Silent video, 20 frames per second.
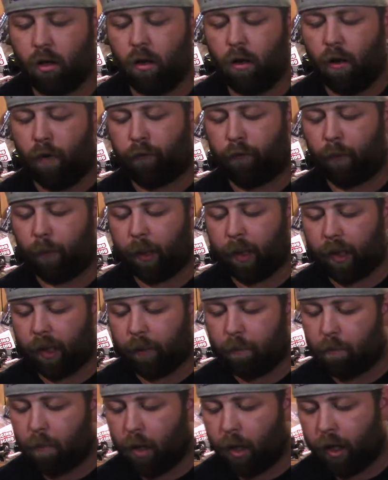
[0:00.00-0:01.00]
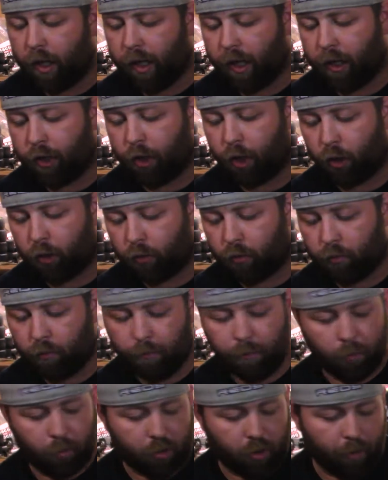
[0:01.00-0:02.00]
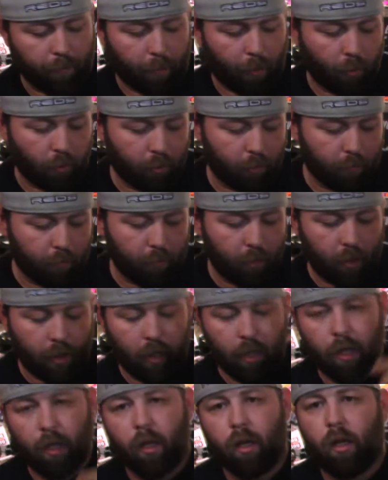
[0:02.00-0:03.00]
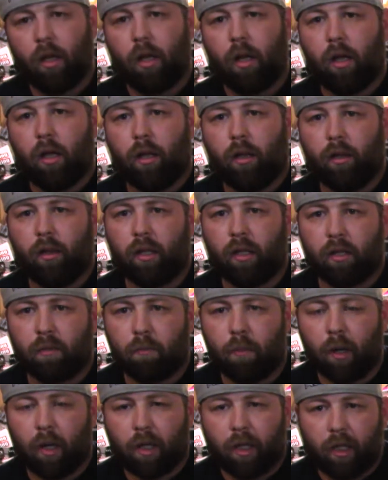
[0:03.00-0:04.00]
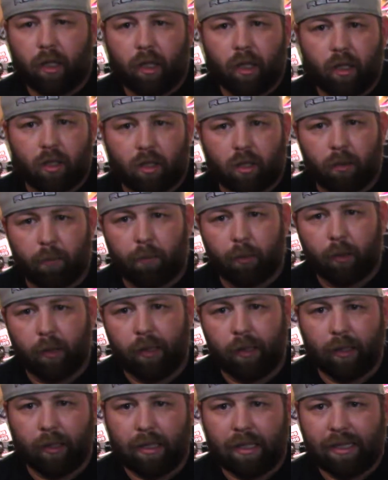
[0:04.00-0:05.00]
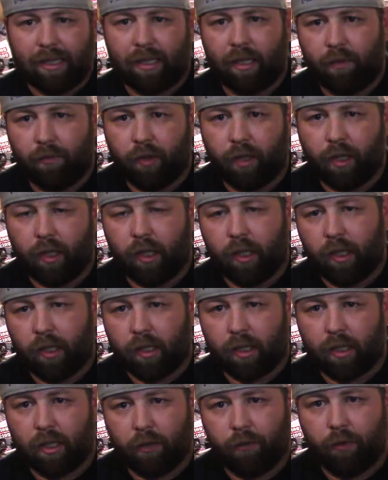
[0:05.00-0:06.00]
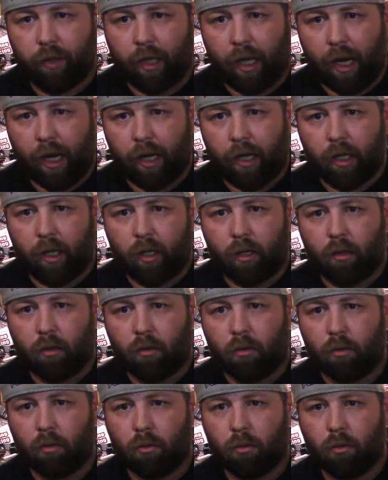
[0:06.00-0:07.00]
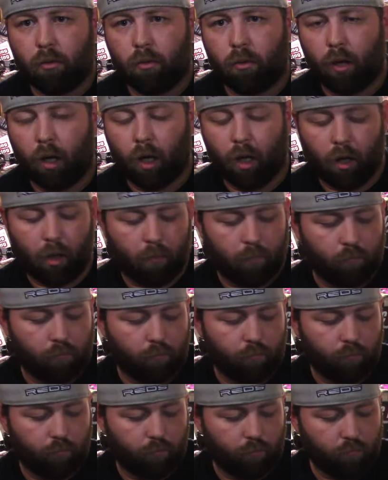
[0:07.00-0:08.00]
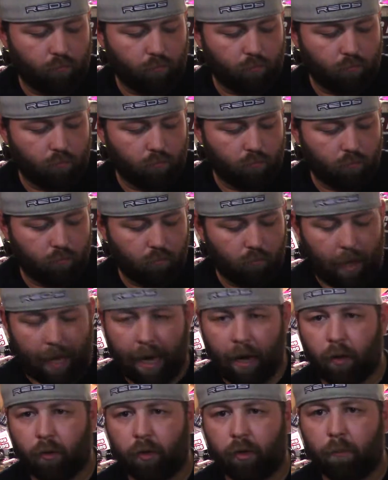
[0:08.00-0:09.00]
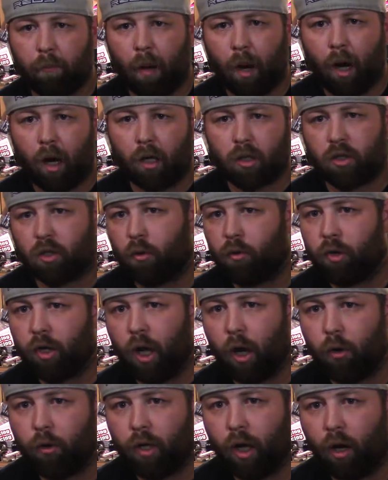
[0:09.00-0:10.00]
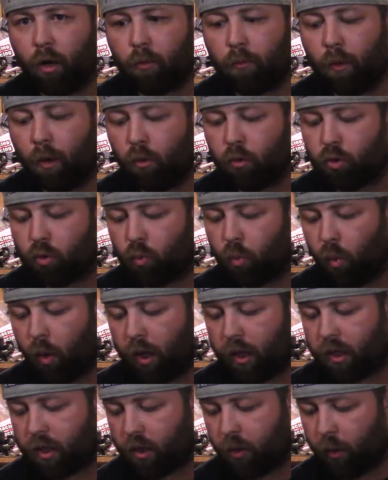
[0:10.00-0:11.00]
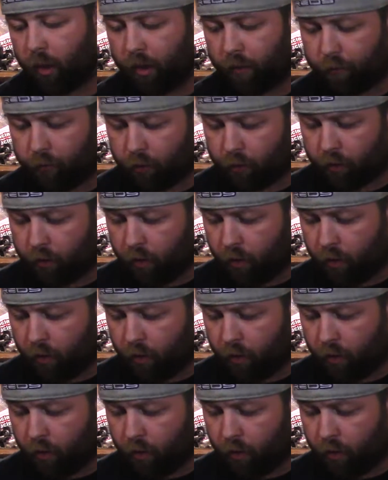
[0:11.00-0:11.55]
from getting mud and dirt built up on them. This buggy is completely CVD and CVA out of the box, so no dog bones whatsoever.